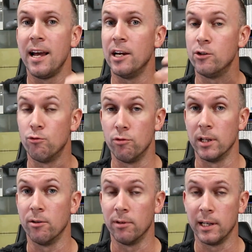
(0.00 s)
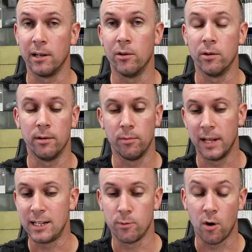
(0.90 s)
is really, really good. Well,
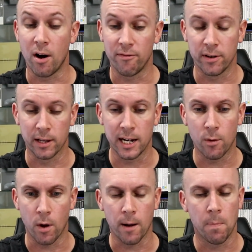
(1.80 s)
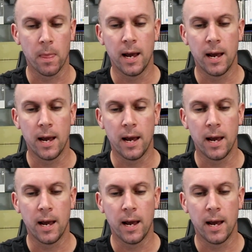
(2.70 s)
that's what I feel anyway.